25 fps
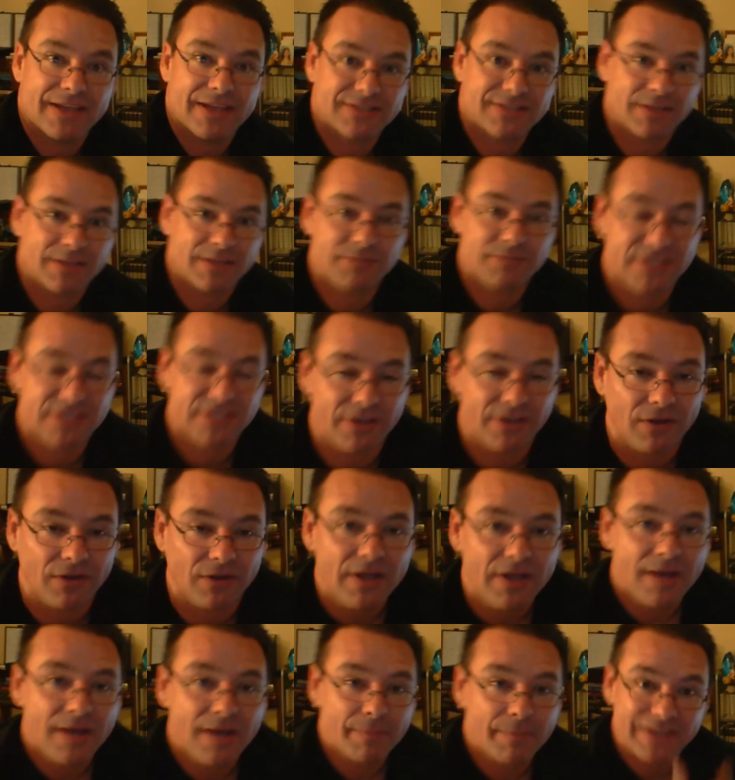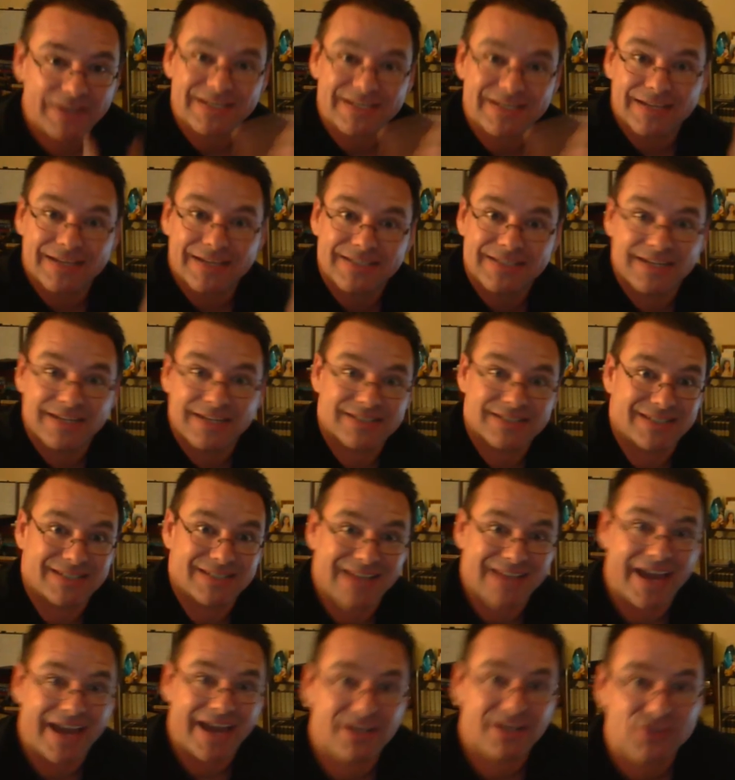Some still, but he's kind of seen as a
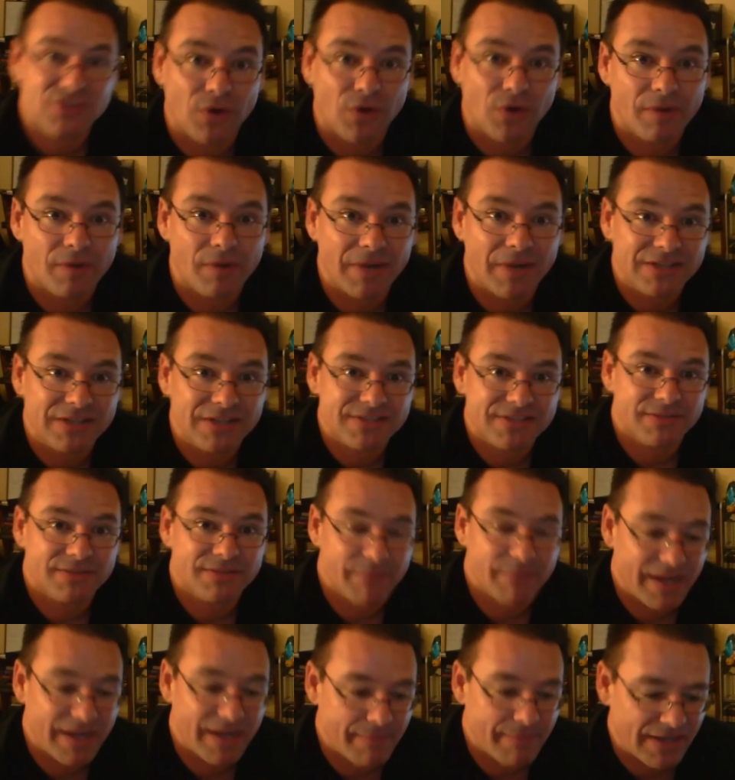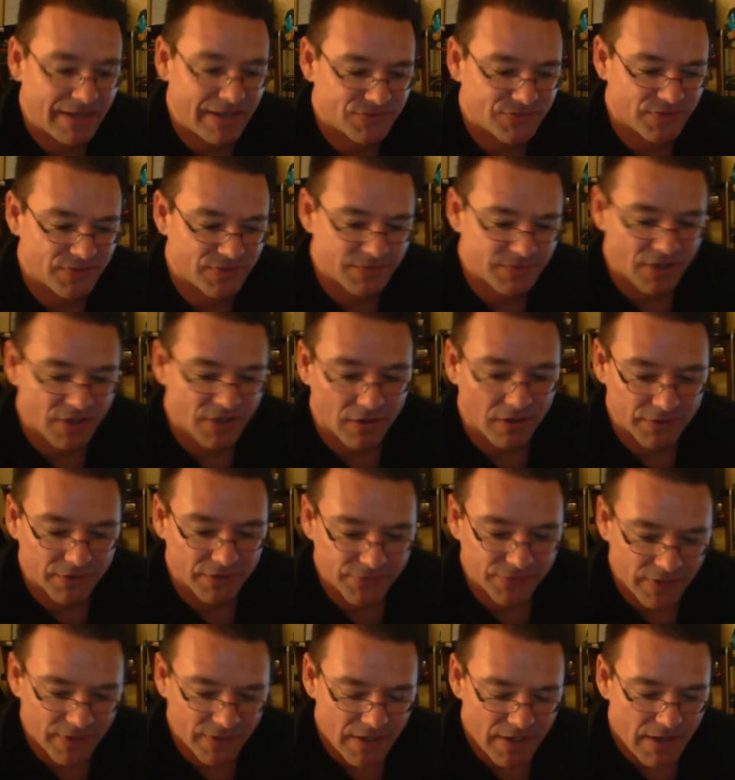dinosaur amongst many mainstream
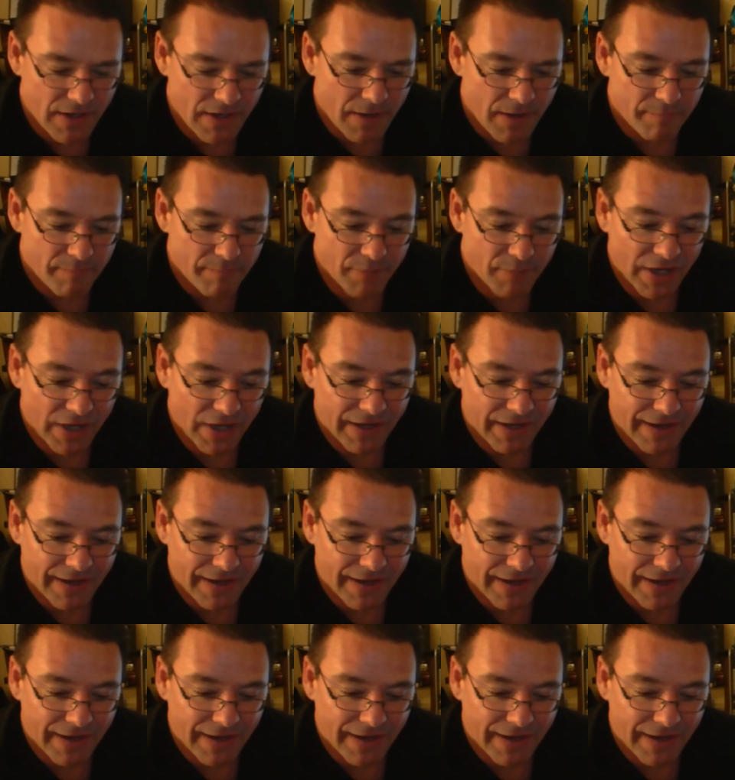scholars. But